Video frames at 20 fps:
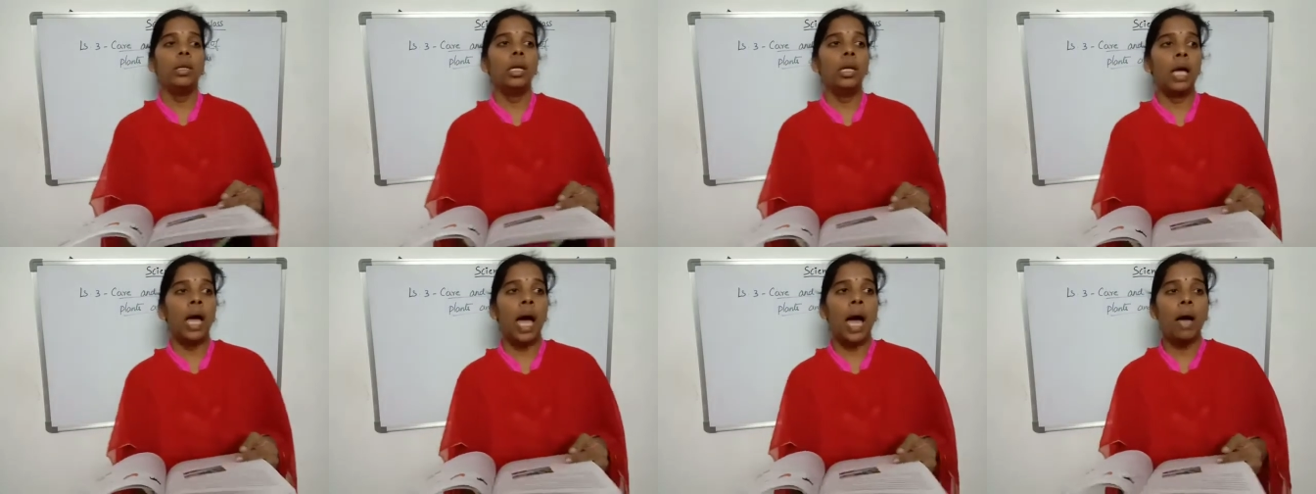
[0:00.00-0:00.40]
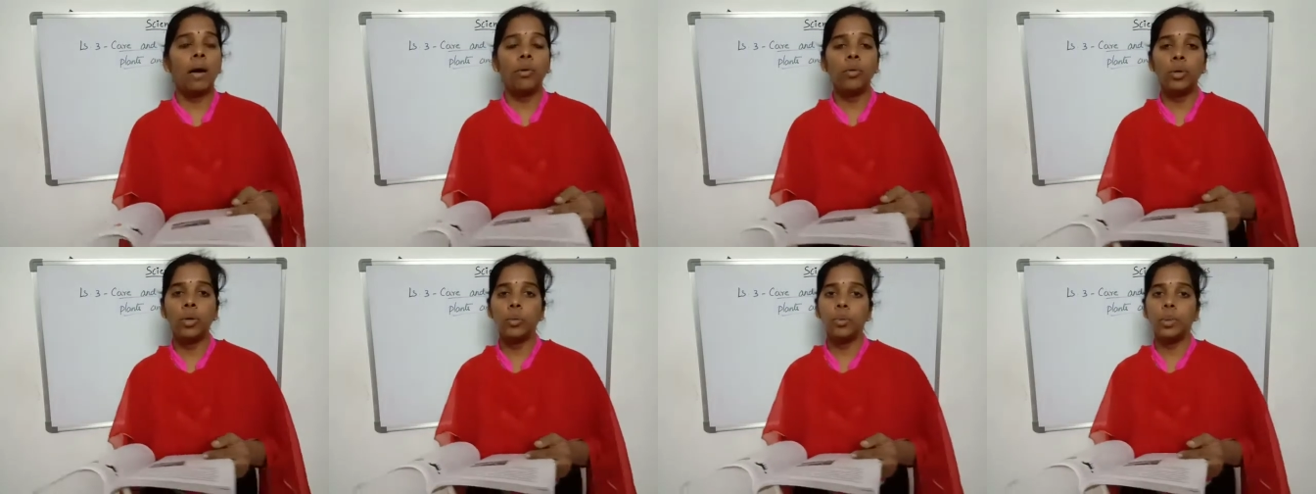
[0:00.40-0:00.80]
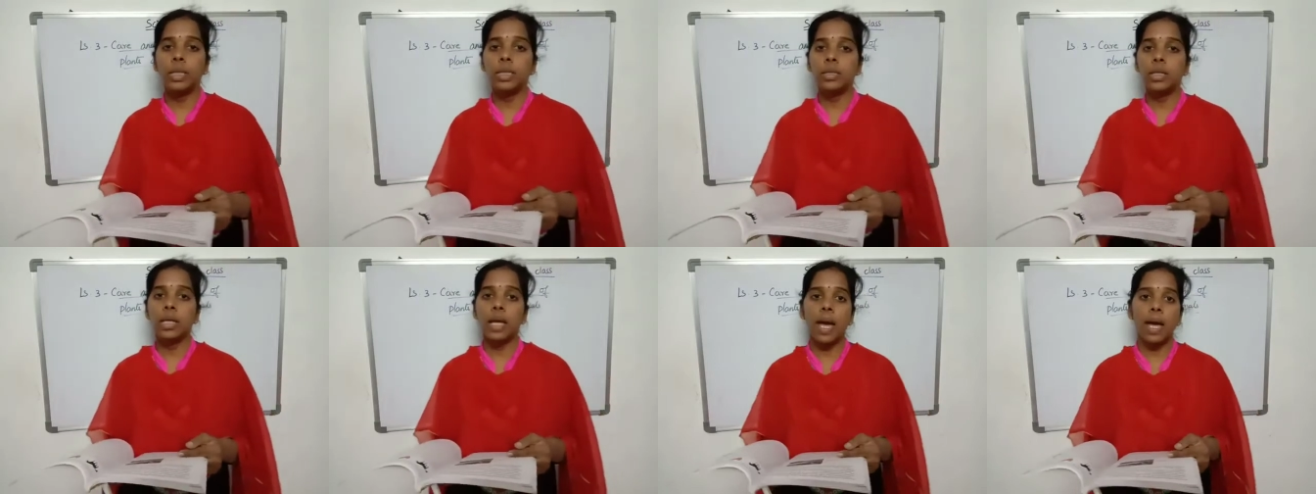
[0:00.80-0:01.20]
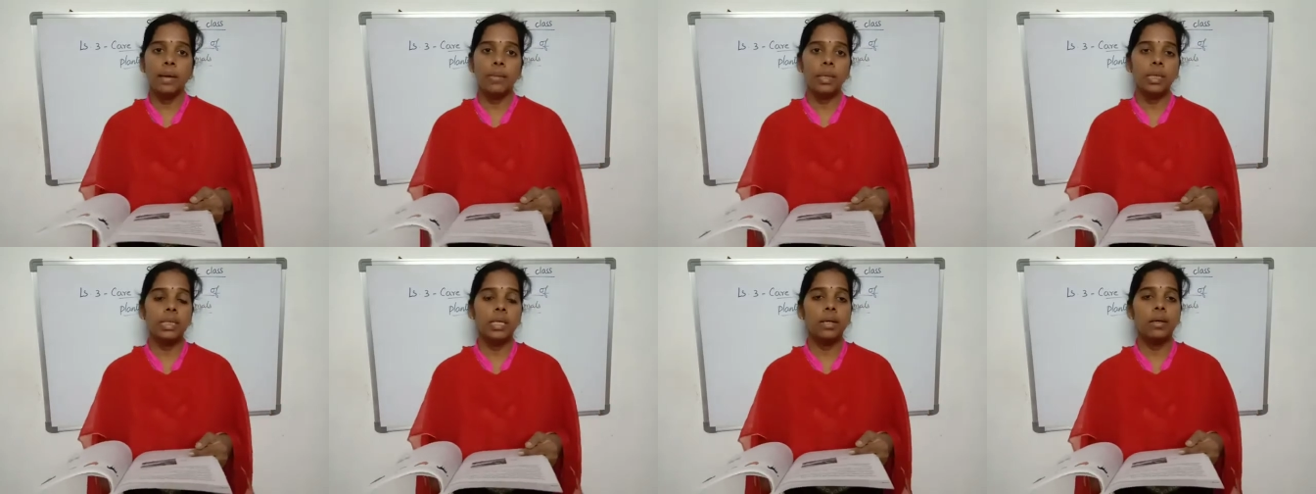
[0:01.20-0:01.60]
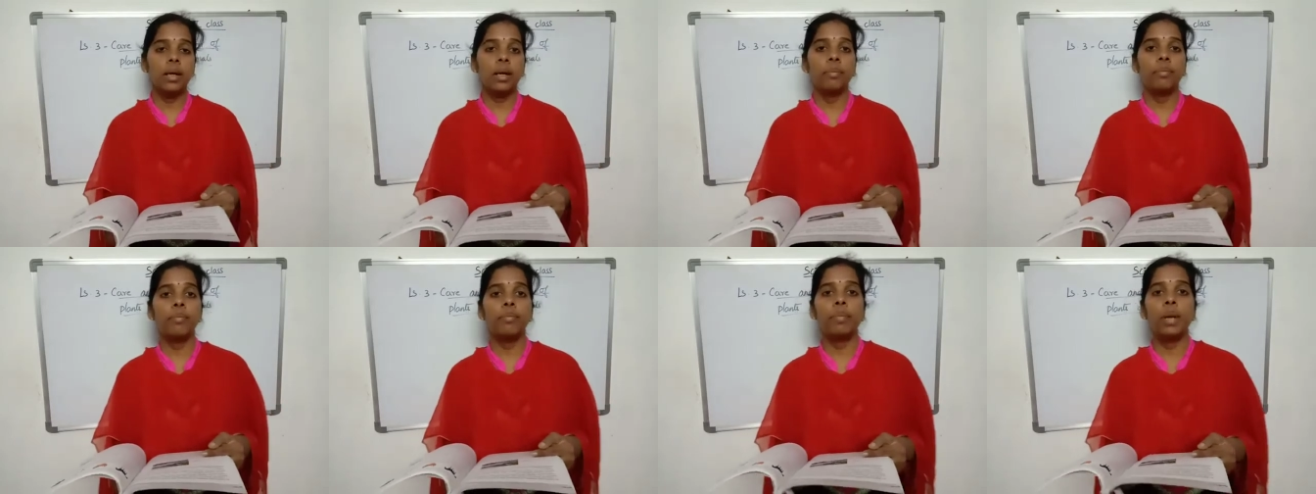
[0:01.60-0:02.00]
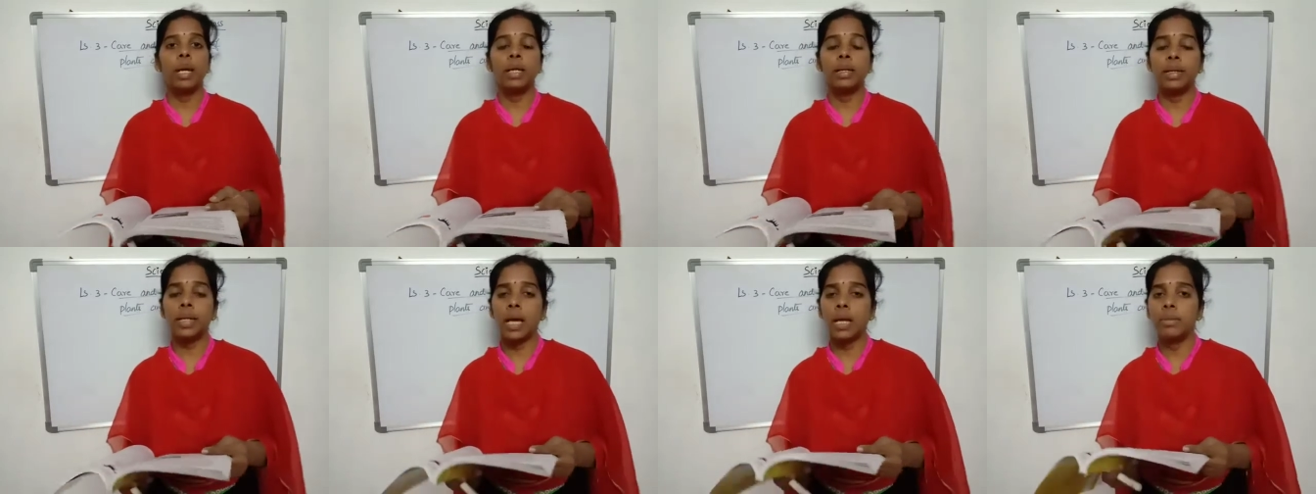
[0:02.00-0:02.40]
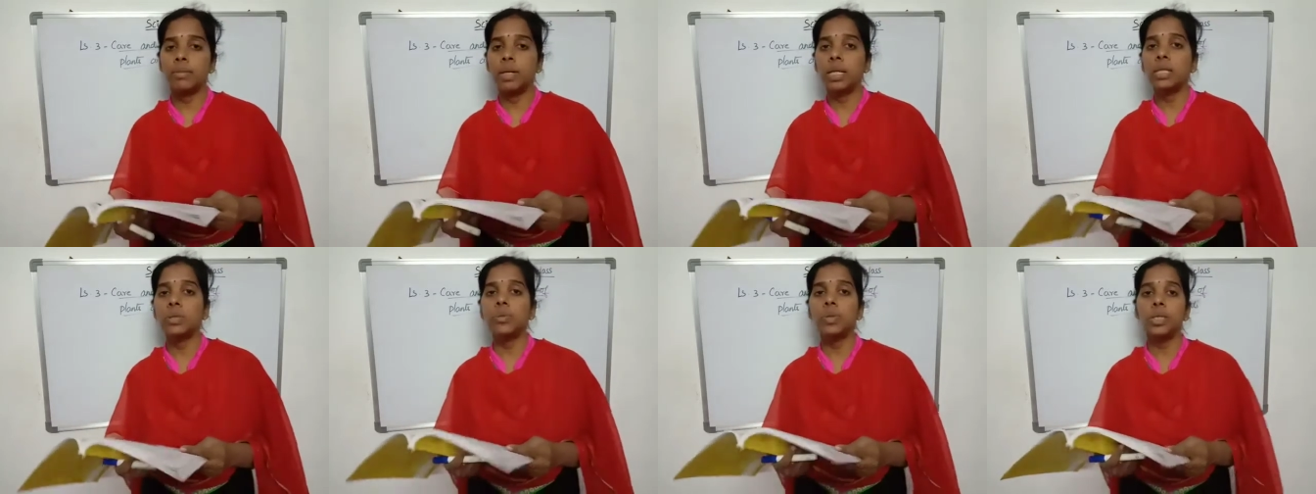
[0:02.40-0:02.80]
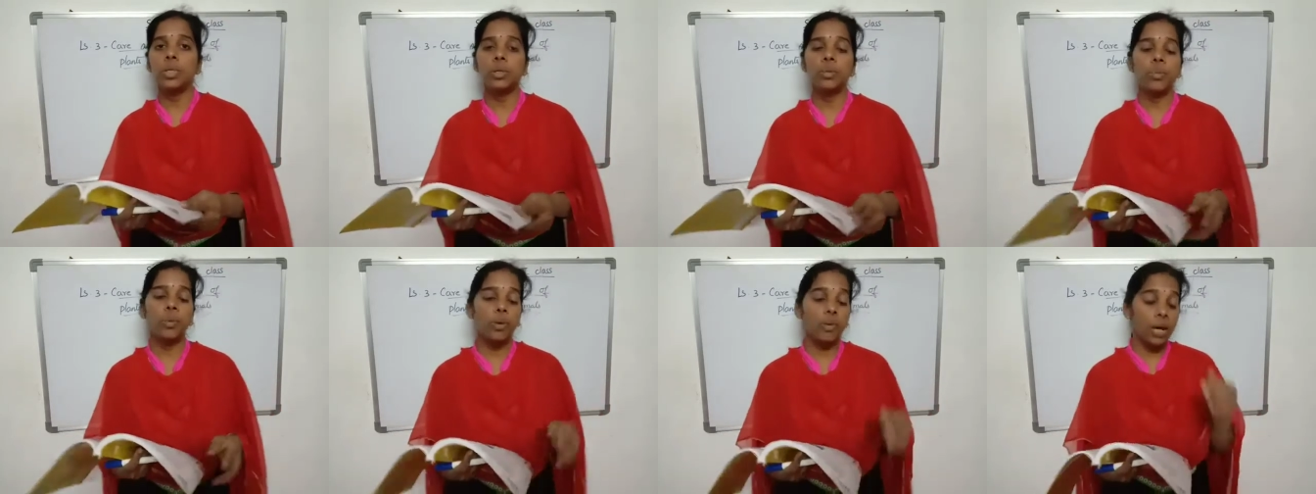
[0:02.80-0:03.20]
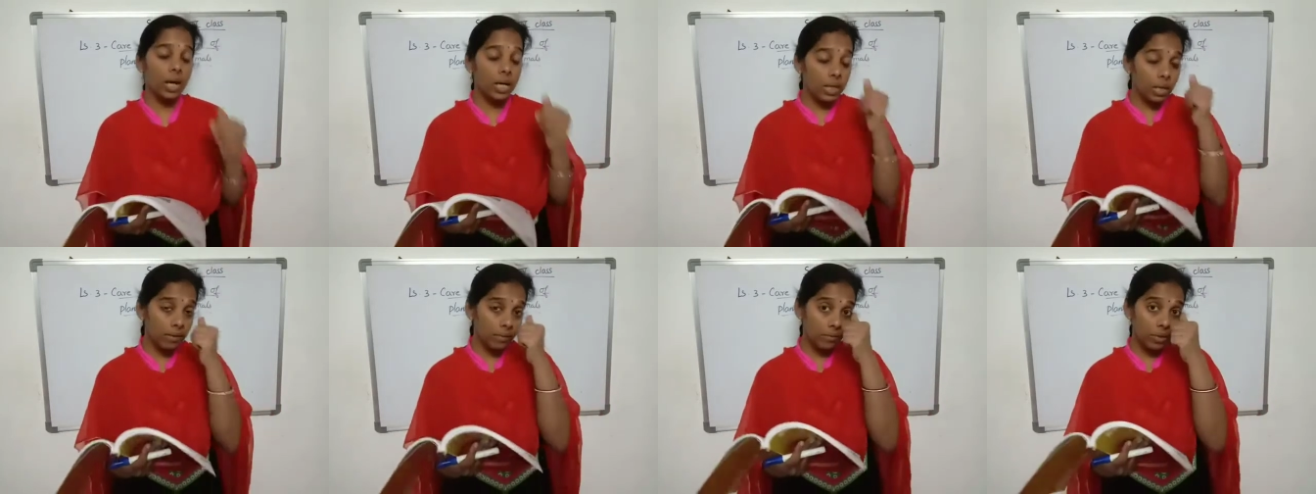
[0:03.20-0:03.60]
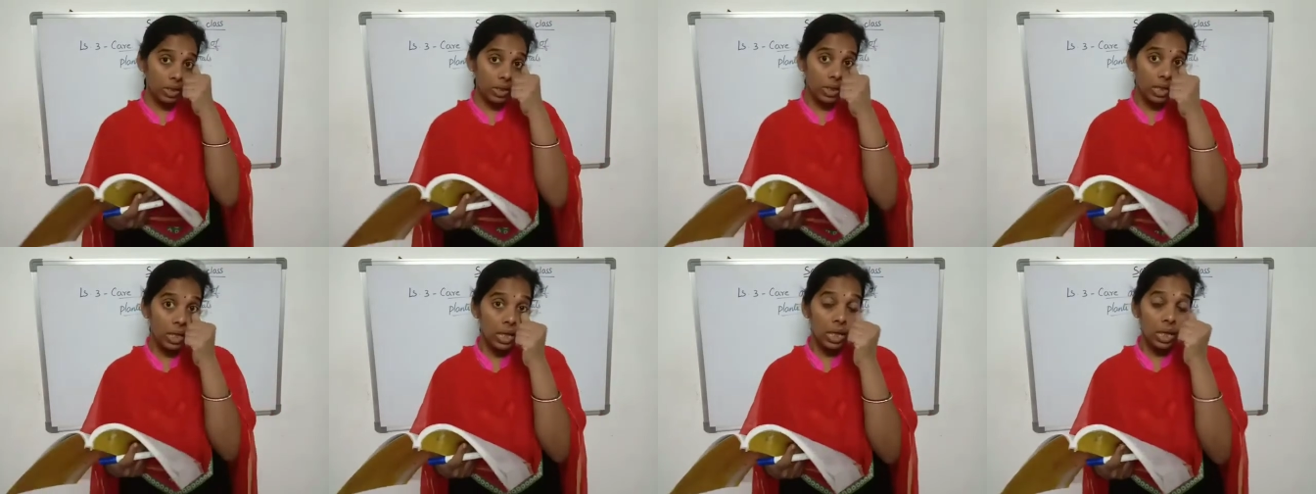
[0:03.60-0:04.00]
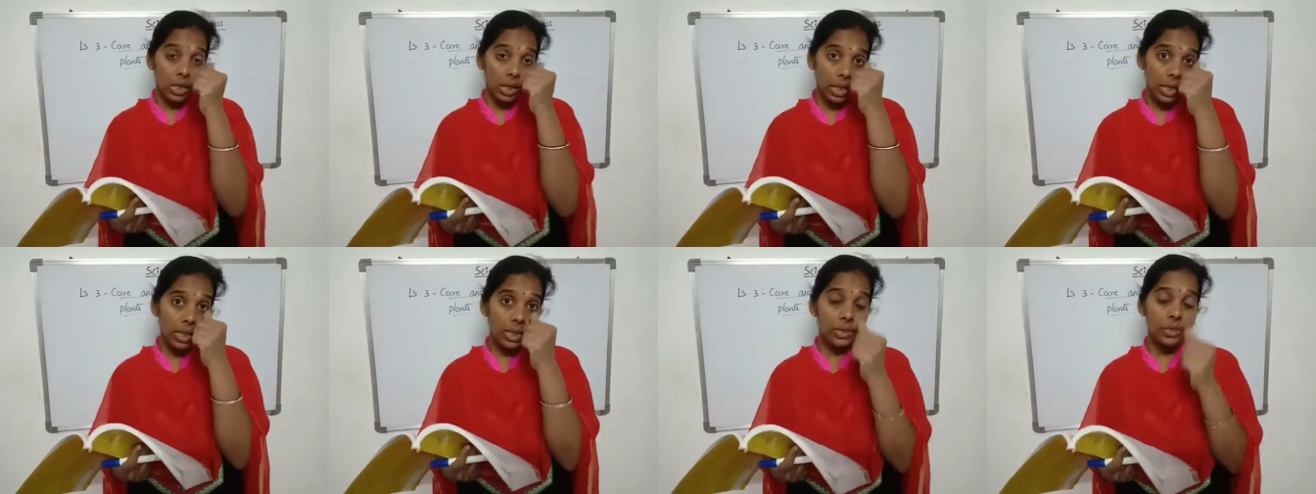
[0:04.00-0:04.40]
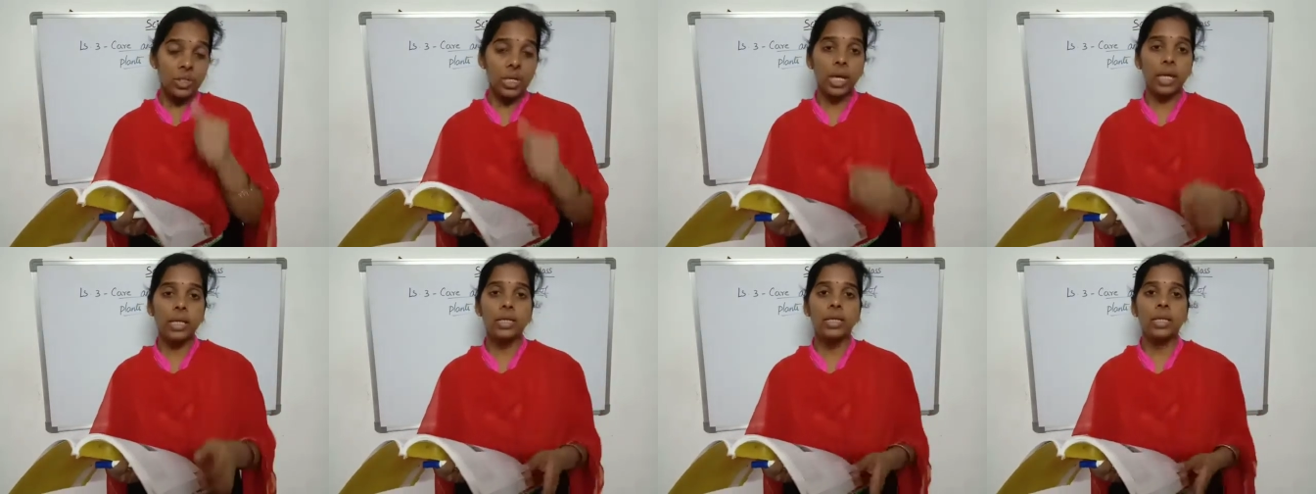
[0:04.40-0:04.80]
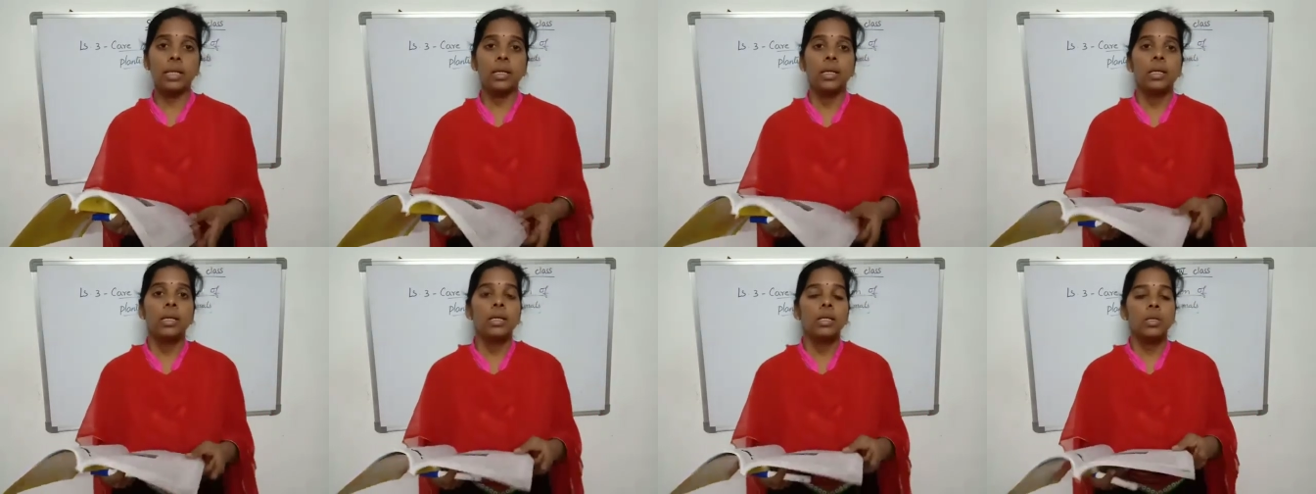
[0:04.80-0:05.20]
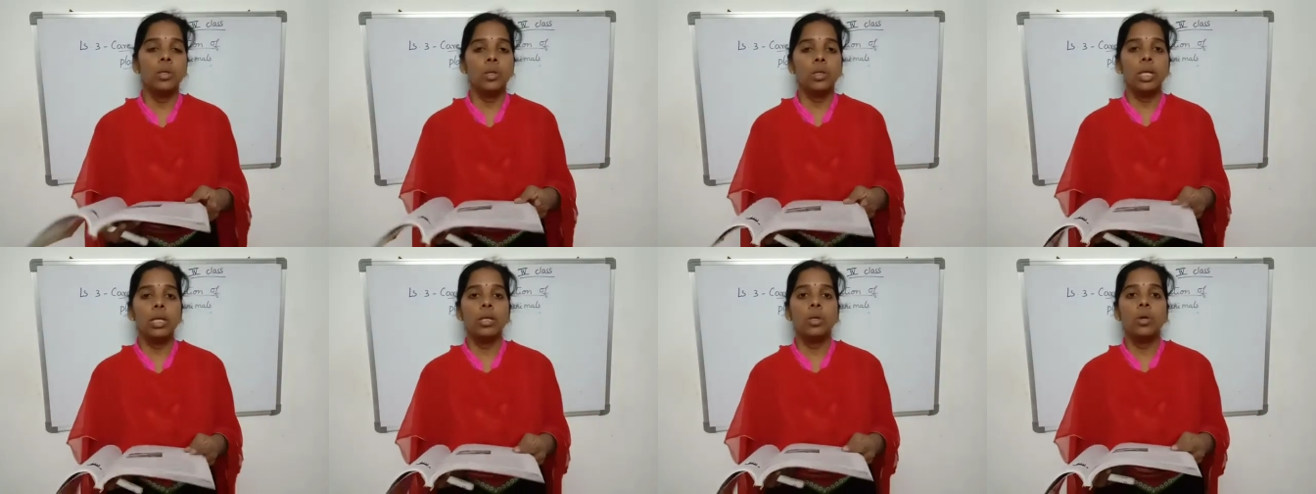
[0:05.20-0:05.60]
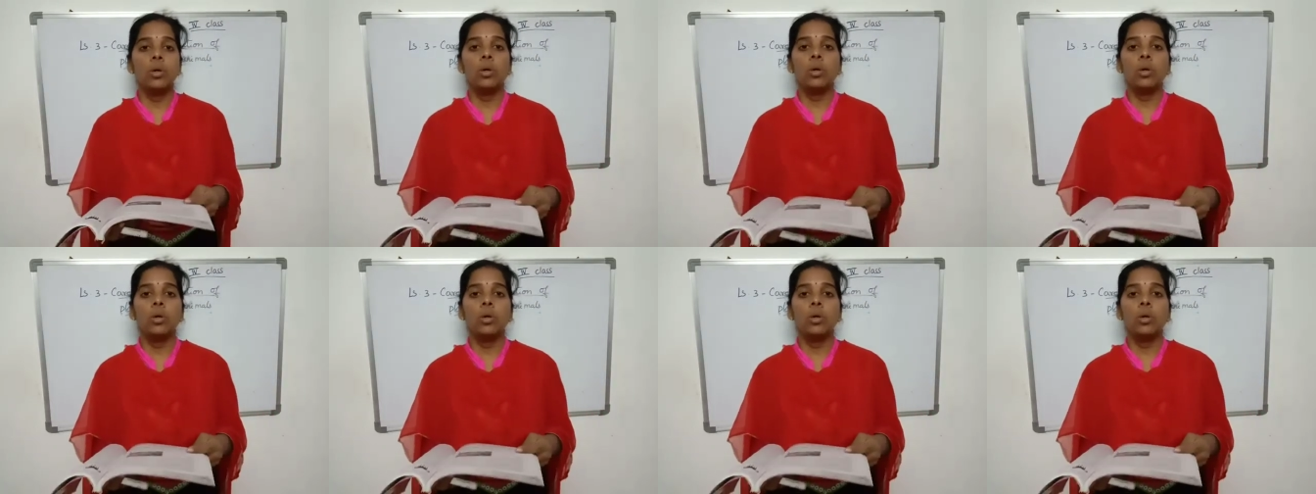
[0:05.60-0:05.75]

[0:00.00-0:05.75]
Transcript: have domestic animals and pet animals, we should provide them with clean sheds so that